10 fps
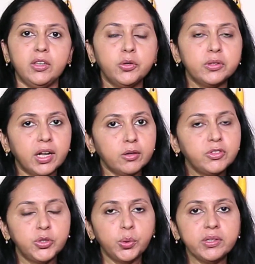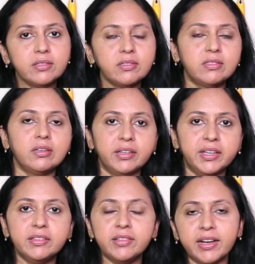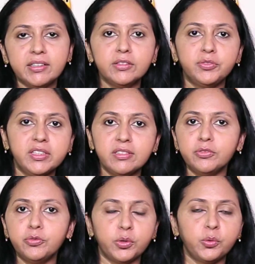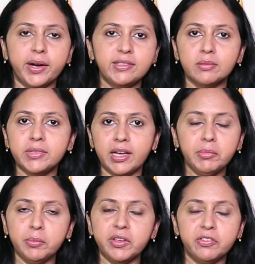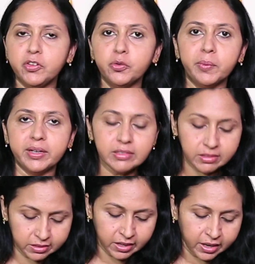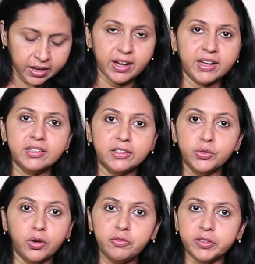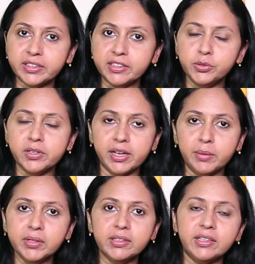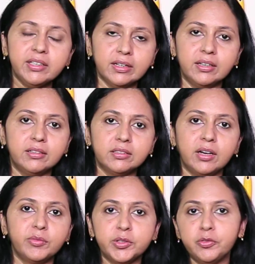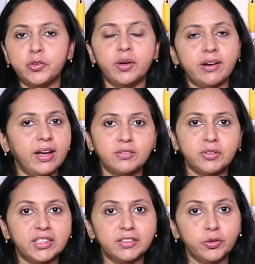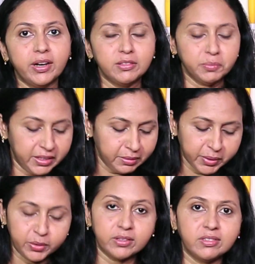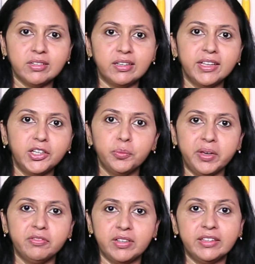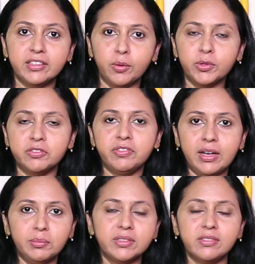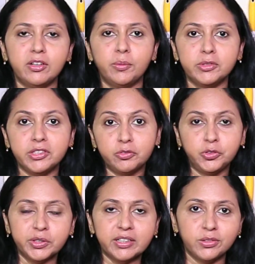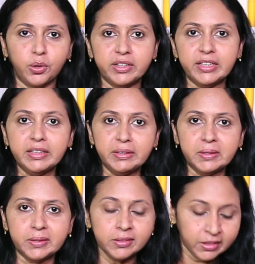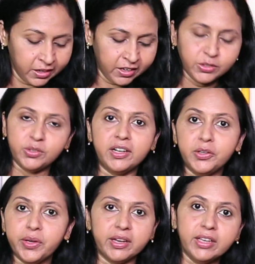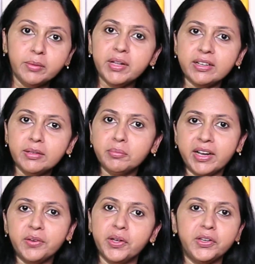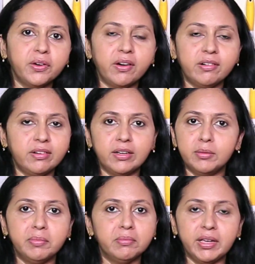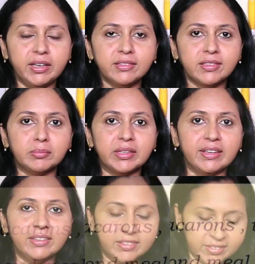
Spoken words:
You could now store this airtight in the freezer for quite some time, maybe a few months. And do not forget to label the cover if you are as forgetful as me, because then you may forget how much of almonds and how much of sugar is already in here, so that you can keep that in mind when you are making something.